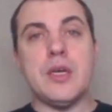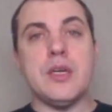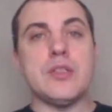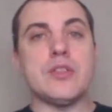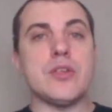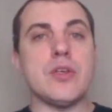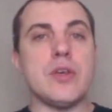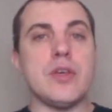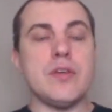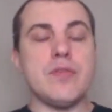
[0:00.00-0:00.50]

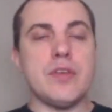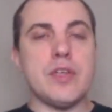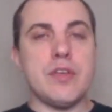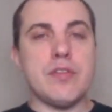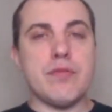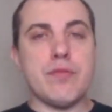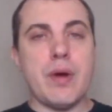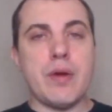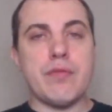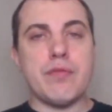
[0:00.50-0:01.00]
So even
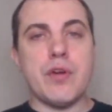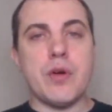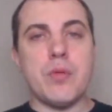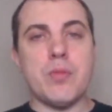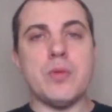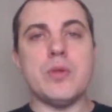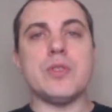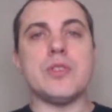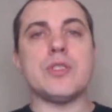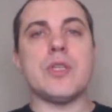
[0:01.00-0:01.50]
if my phone
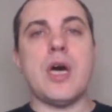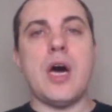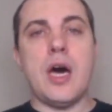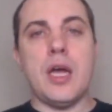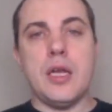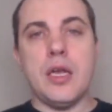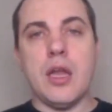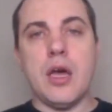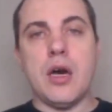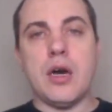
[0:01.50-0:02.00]
was
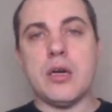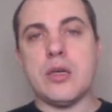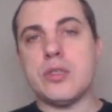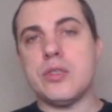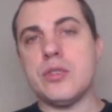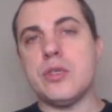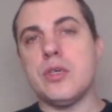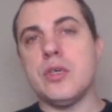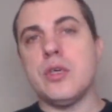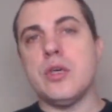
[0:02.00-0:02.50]

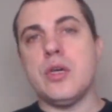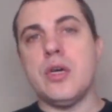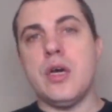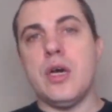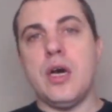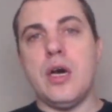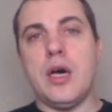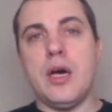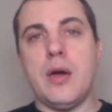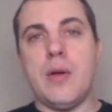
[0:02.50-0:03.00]
unlocked
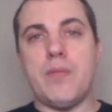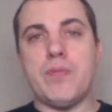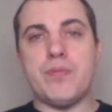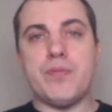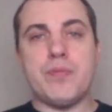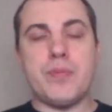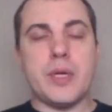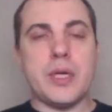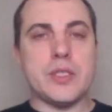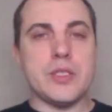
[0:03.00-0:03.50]

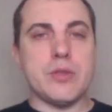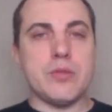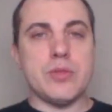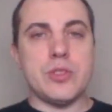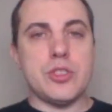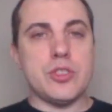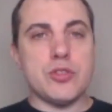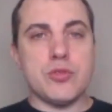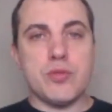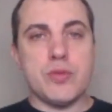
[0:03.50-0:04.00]
because I
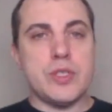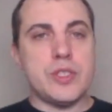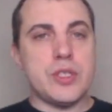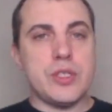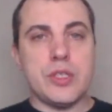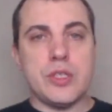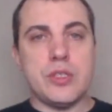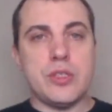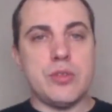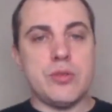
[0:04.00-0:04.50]
was just
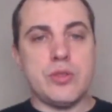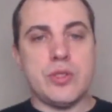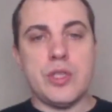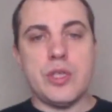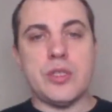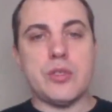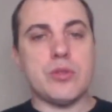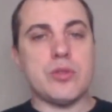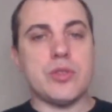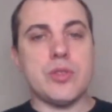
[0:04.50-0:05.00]
recently using
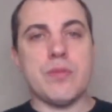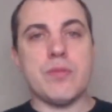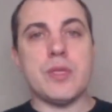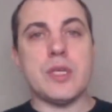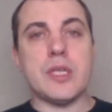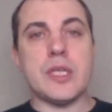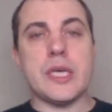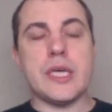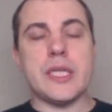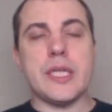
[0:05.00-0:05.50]
it or
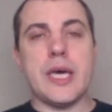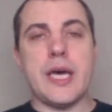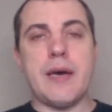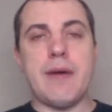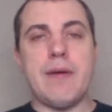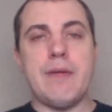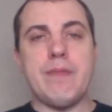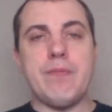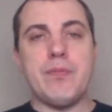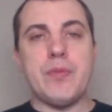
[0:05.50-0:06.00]
something like
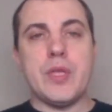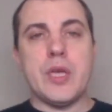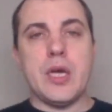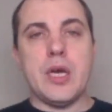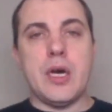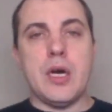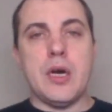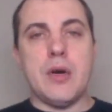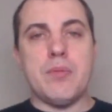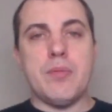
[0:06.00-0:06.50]
that,
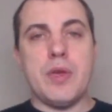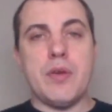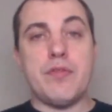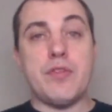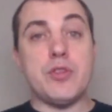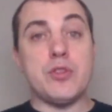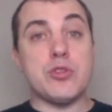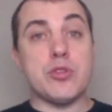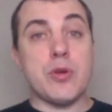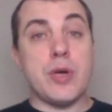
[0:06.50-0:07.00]

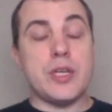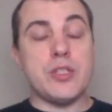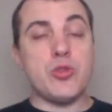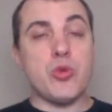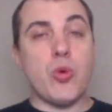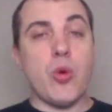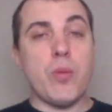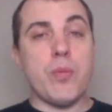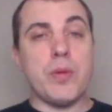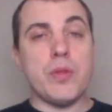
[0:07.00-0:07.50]
if you try
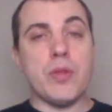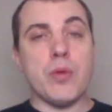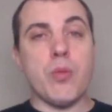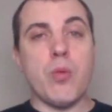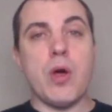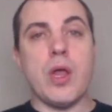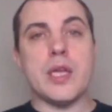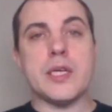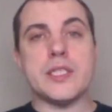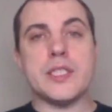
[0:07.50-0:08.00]
to open the
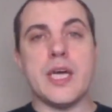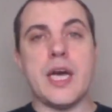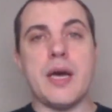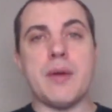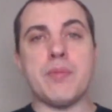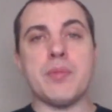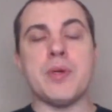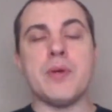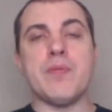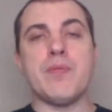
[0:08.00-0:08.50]
wallet
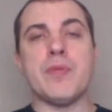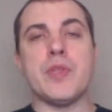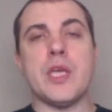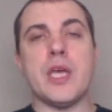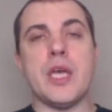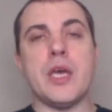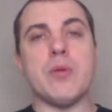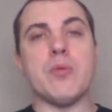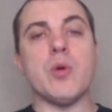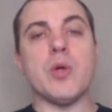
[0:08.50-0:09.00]
app,
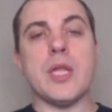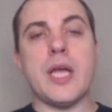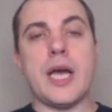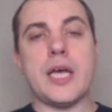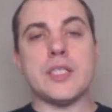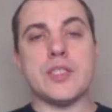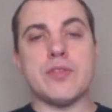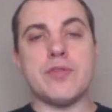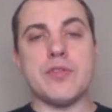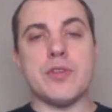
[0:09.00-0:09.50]
it will
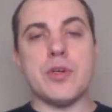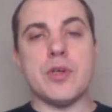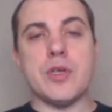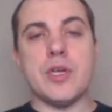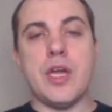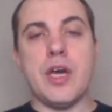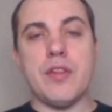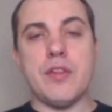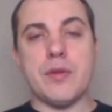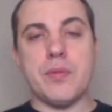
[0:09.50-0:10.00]
ask for
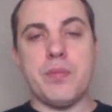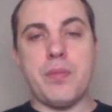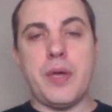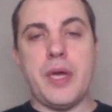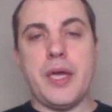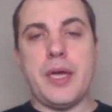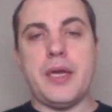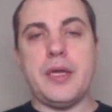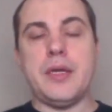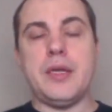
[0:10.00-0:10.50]
another
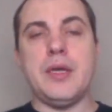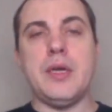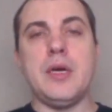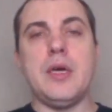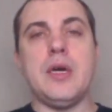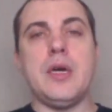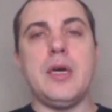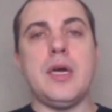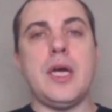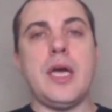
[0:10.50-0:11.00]
PIN,
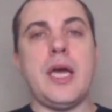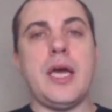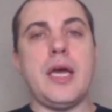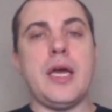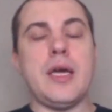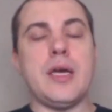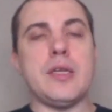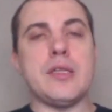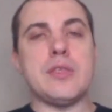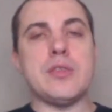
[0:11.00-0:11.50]

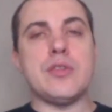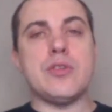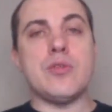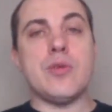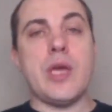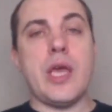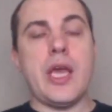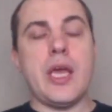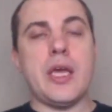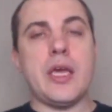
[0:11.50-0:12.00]
and you
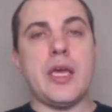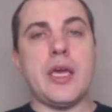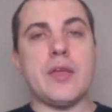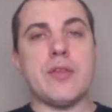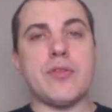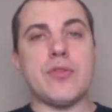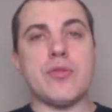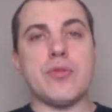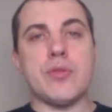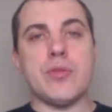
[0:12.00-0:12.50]
can't
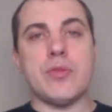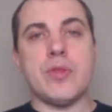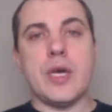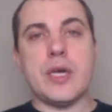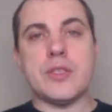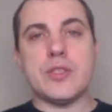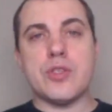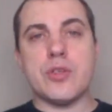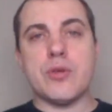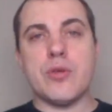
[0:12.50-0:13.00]
get through
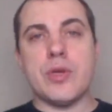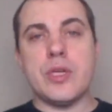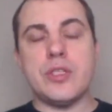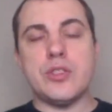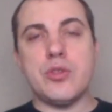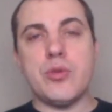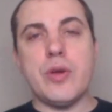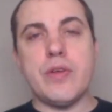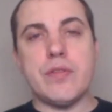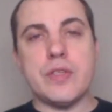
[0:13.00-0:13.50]
that screen
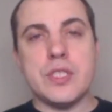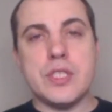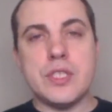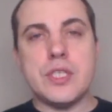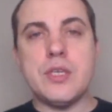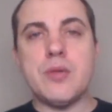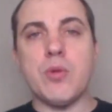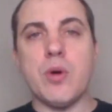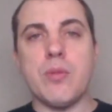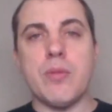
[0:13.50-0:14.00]
to even
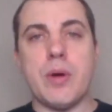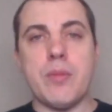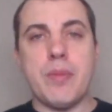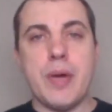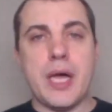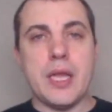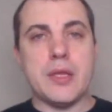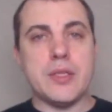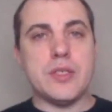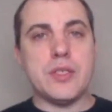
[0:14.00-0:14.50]
see what my
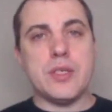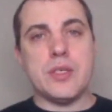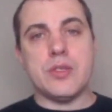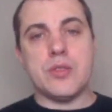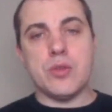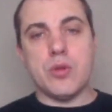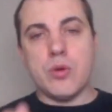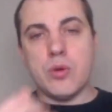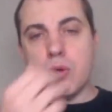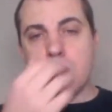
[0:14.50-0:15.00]
balance is,
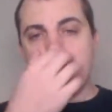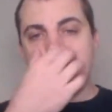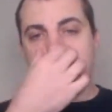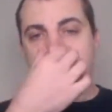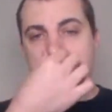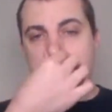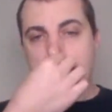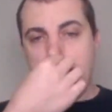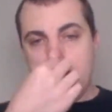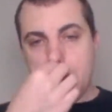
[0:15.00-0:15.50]
or
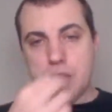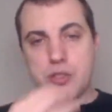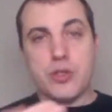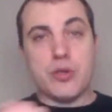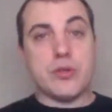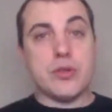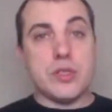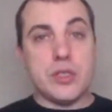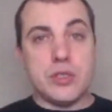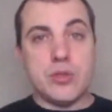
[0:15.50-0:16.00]

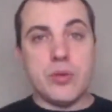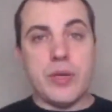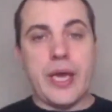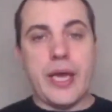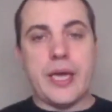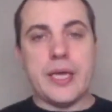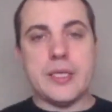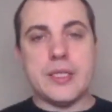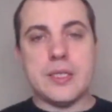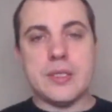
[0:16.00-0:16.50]
certainly you
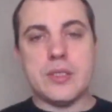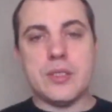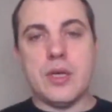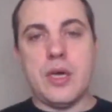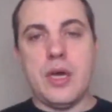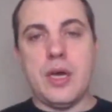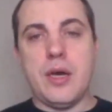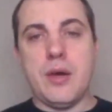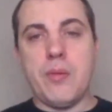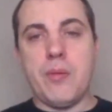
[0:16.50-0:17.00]
can't
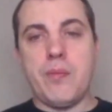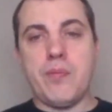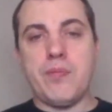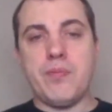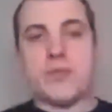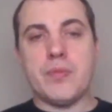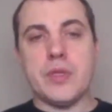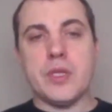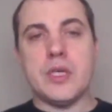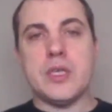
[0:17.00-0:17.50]

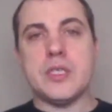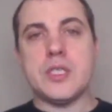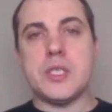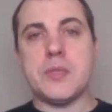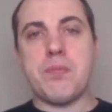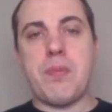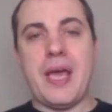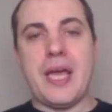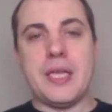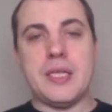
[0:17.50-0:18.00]

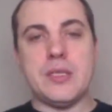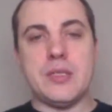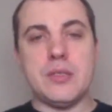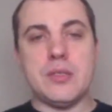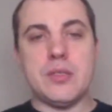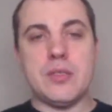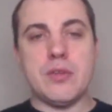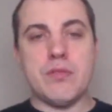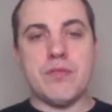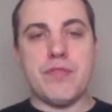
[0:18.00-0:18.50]

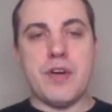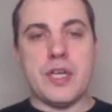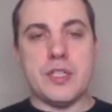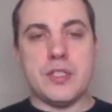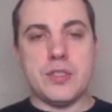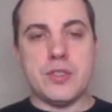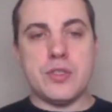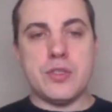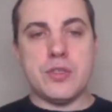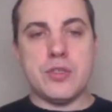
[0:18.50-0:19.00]
spend
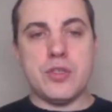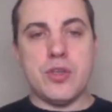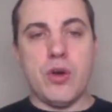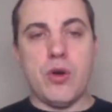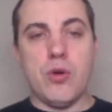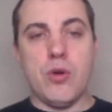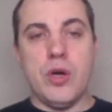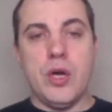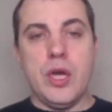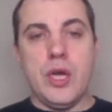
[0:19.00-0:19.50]
funds.
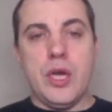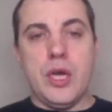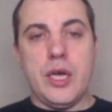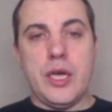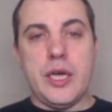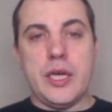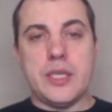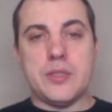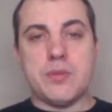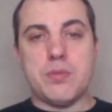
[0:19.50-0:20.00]
So
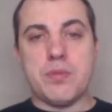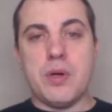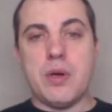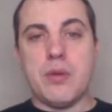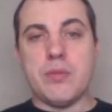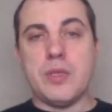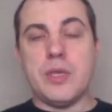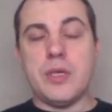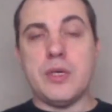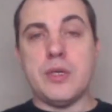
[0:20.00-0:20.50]
it's
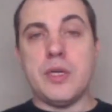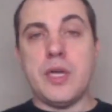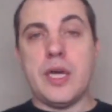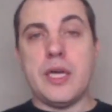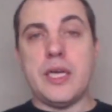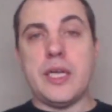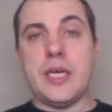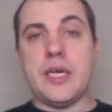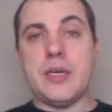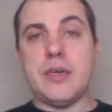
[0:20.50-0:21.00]
probably a good
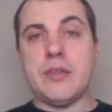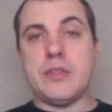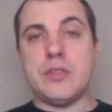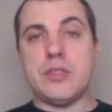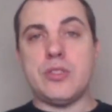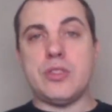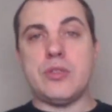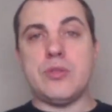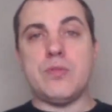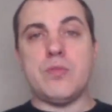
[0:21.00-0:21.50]

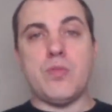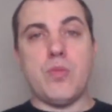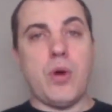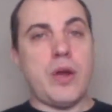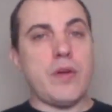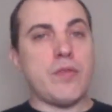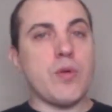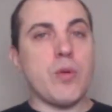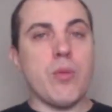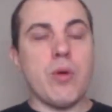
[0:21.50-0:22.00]
idea,
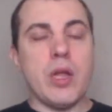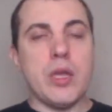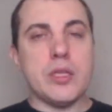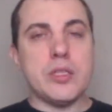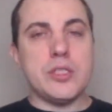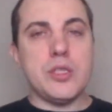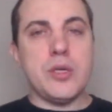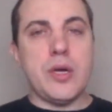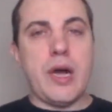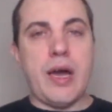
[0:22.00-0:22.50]
whatever
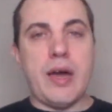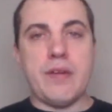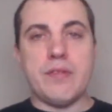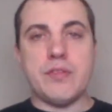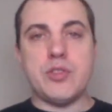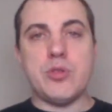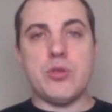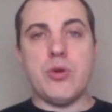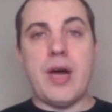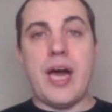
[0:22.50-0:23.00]
wallet you
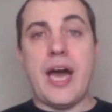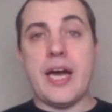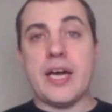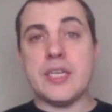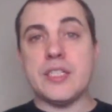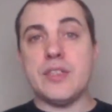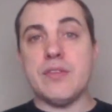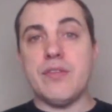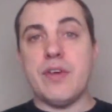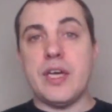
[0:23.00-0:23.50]
have, to
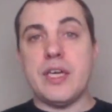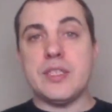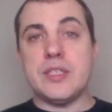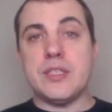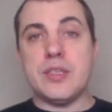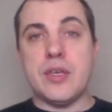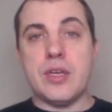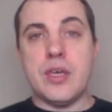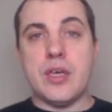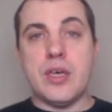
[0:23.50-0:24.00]

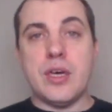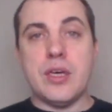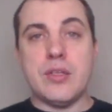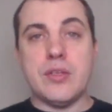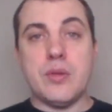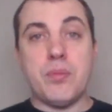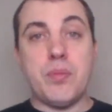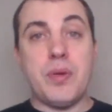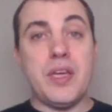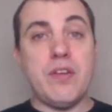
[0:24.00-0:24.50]
activate
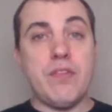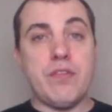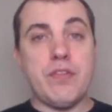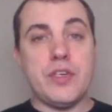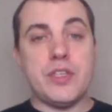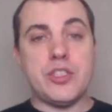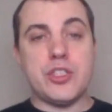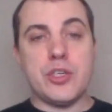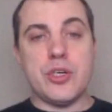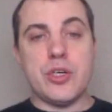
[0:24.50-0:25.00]
the PIN
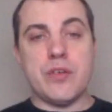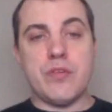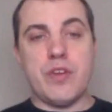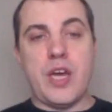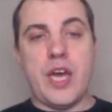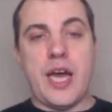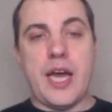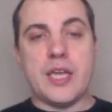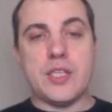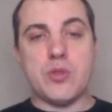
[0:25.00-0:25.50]
feature if it
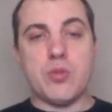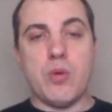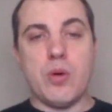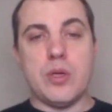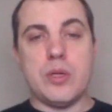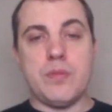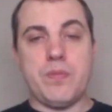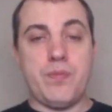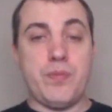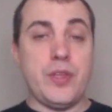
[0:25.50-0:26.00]
has
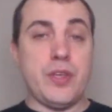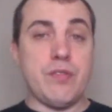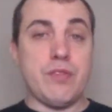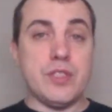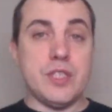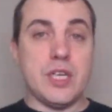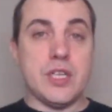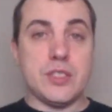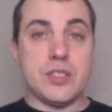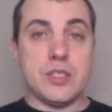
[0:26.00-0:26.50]
one. If
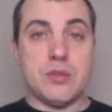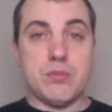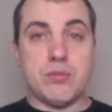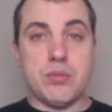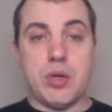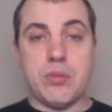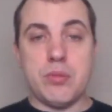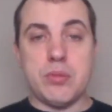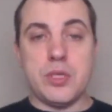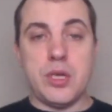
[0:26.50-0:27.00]
it doesn't,
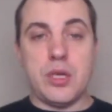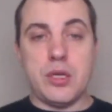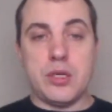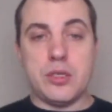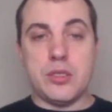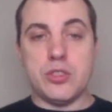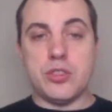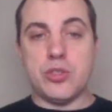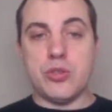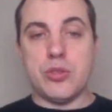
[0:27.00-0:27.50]
probably not a
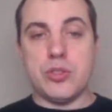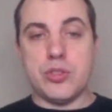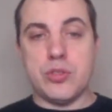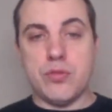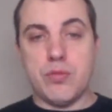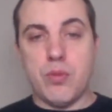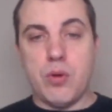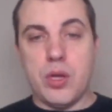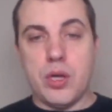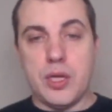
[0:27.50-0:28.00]
good choice
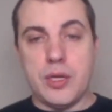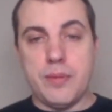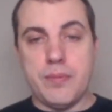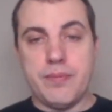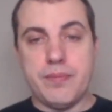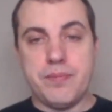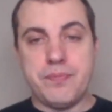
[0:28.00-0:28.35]
of wallet.